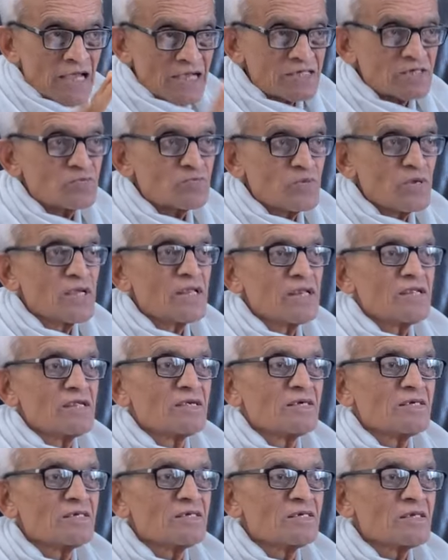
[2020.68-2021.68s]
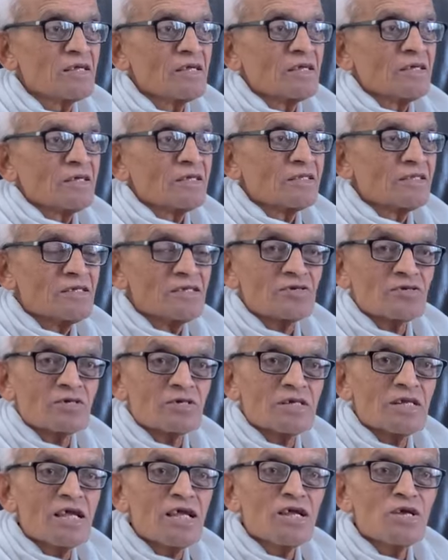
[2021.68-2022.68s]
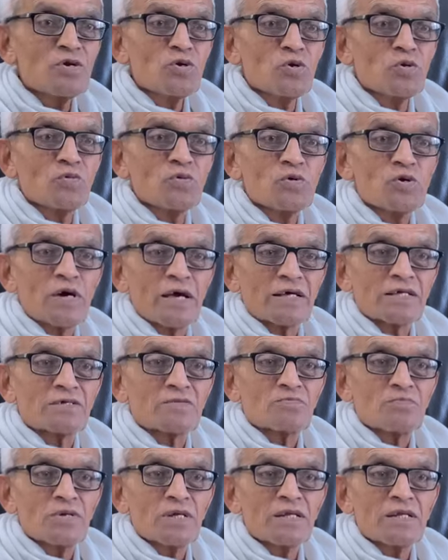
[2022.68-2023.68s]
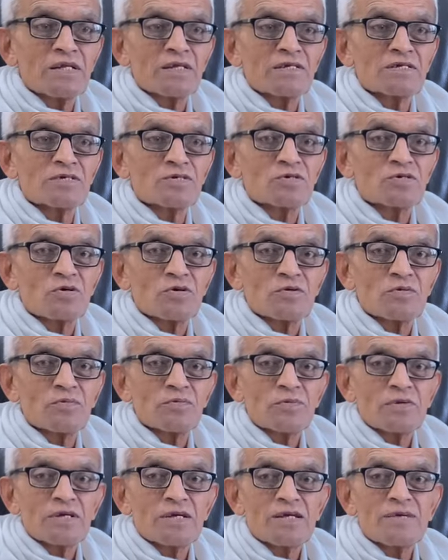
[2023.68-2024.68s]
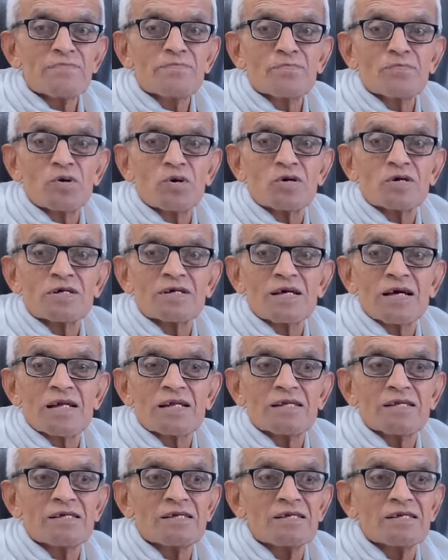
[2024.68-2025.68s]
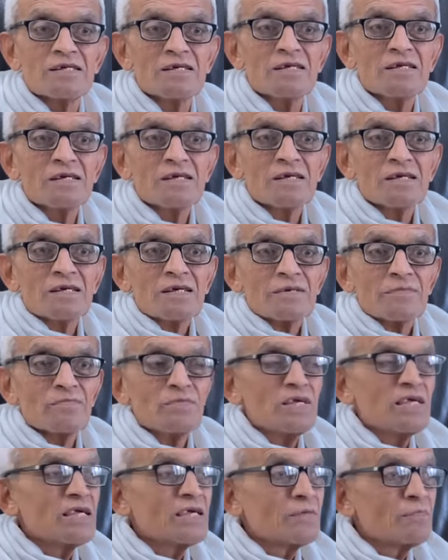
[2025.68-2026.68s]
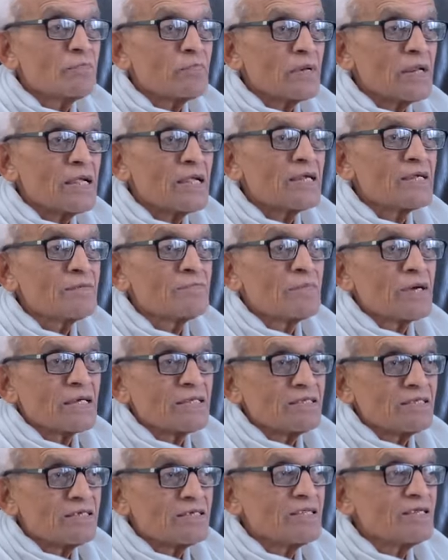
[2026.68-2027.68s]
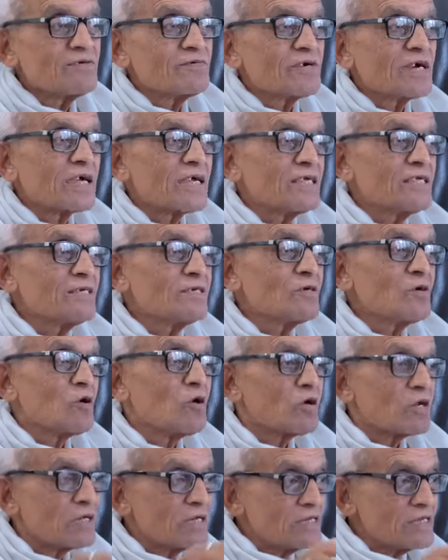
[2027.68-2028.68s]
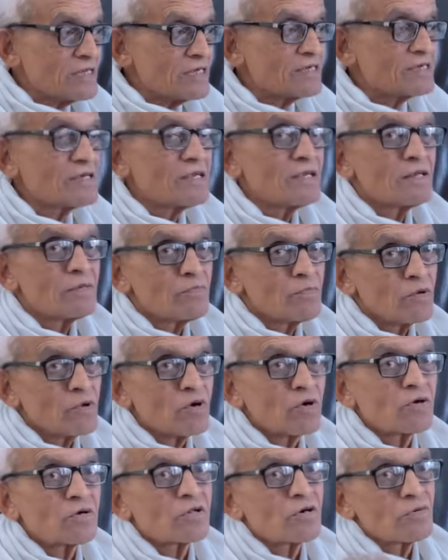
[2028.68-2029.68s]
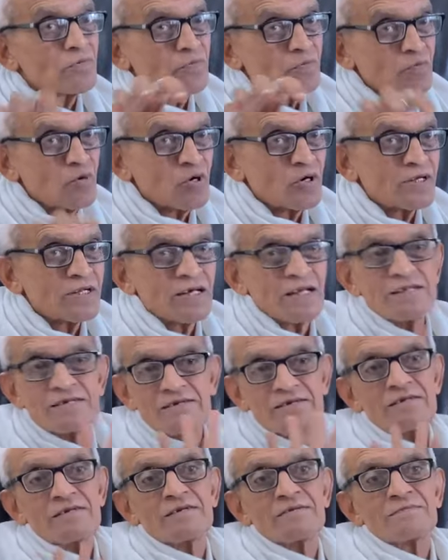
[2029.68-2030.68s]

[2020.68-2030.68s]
experienced this de novo experience of immortality being played by the divine on little plot of mortality.